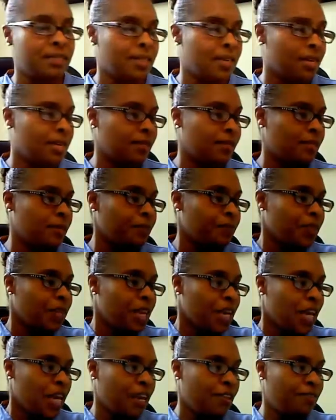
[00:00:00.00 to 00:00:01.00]
What that
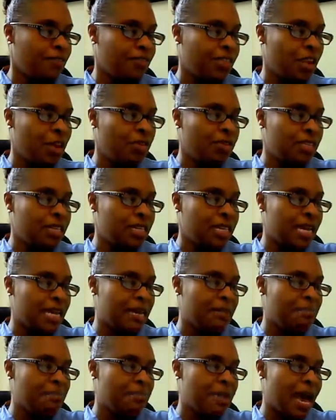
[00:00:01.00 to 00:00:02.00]
means is
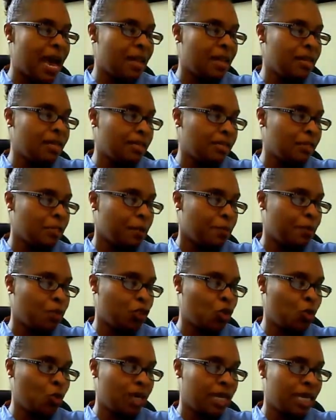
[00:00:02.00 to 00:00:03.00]
if there's an
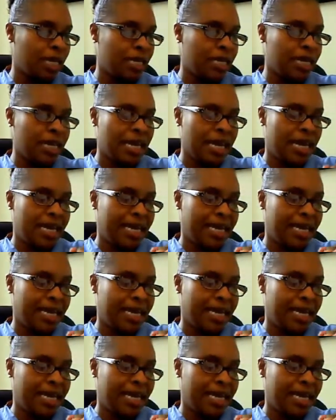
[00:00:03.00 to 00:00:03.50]
imbalance